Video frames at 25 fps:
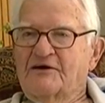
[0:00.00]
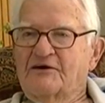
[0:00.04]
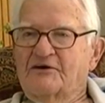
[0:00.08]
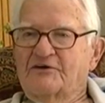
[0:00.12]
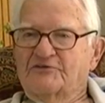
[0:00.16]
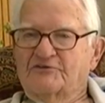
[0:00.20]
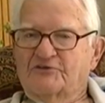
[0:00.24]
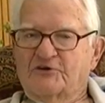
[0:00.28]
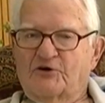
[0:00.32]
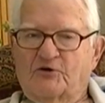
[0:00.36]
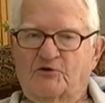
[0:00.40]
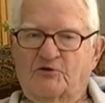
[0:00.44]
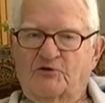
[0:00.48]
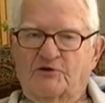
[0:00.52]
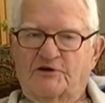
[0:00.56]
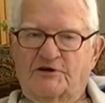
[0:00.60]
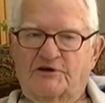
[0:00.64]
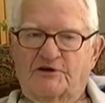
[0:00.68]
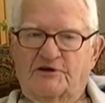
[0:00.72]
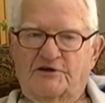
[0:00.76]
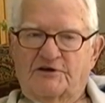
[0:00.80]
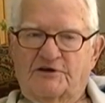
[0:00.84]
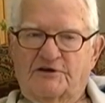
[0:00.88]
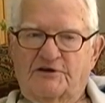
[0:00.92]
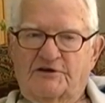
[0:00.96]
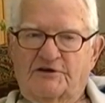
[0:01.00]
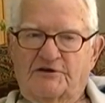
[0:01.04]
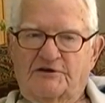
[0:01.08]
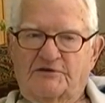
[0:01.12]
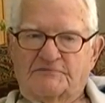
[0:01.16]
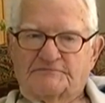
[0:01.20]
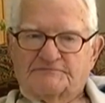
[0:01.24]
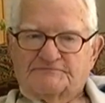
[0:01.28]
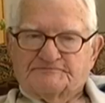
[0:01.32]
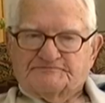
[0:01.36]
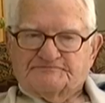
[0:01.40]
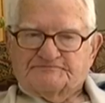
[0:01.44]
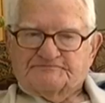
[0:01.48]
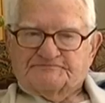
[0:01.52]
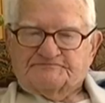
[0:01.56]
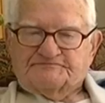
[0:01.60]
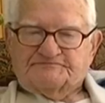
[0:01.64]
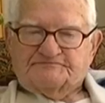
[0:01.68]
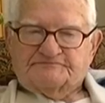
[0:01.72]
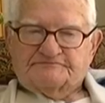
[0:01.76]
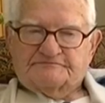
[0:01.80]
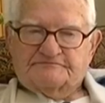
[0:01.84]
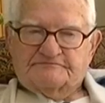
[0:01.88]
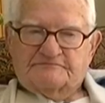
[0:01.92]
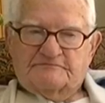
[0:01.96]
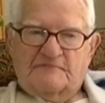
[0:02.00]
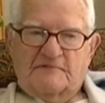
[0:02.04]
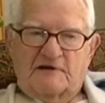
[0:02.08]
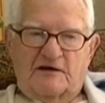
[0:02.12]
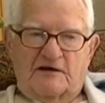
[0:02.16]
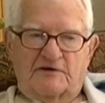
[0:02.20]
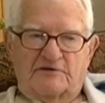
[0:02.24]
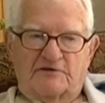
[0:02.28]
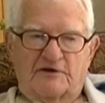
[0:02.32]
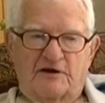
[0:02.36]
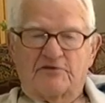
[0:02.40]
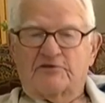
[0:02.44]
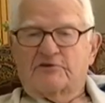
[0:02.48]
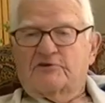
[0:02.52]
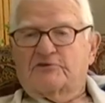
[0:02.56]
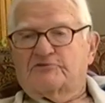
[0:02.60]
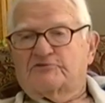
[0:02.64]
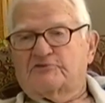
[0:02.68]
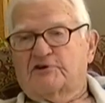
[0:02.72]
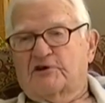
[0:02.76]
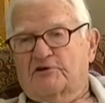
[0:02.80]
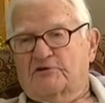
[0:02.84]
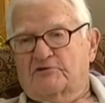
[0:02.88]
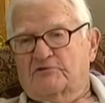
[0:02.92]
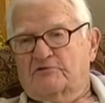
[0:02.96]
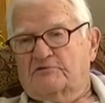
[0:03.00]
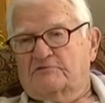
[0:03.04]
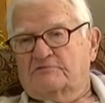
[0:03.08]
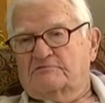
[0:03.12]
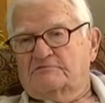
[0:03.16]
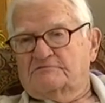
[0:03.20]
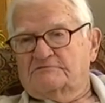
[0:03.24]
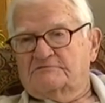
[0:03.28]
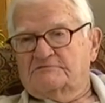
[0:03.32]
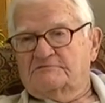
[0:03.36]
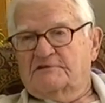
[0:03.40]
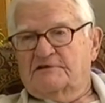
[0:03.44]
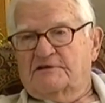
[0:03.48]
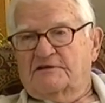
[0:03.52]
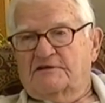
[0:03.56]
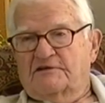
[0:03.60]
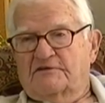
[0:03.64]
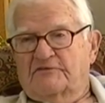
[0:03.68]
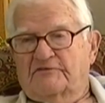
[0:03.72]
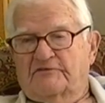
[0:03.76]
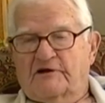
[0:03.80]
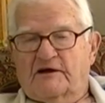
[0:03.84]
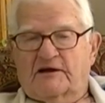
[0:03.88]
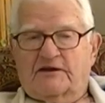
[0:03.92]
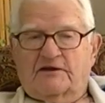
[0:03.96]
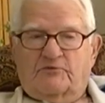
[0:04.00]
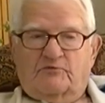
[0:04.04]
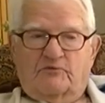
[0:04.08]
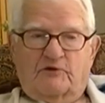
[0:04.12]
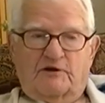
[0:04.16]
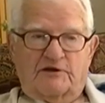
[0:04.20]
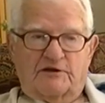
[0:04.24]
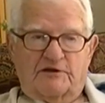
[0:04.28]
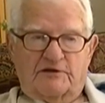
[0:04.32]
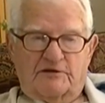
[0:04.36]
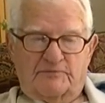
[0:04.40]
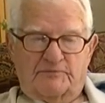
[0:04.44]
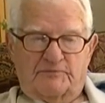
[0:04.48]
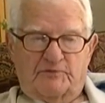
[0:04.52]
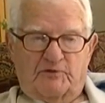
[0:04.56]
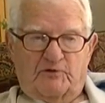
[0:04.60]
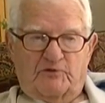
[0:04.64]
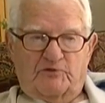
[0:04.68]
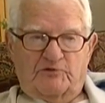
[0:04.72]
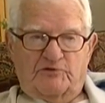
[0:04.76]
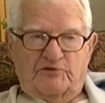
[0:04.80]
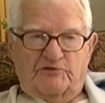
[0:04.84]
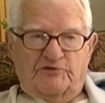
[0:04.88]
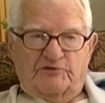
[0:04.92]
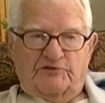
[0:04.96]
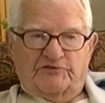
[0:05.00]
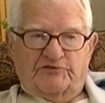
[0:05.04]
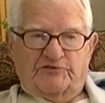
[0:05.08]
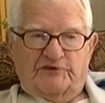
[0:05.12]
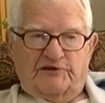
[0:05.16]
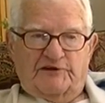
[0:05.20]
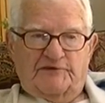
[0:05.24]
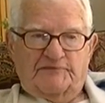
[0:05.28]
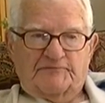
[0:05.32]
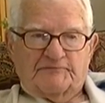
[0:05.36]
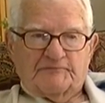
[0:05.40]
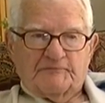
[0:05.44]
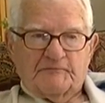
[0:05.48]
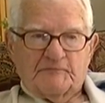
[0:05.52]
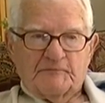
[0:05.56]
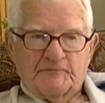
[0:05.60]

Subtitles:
So in another general, in evaluating Napoleon, said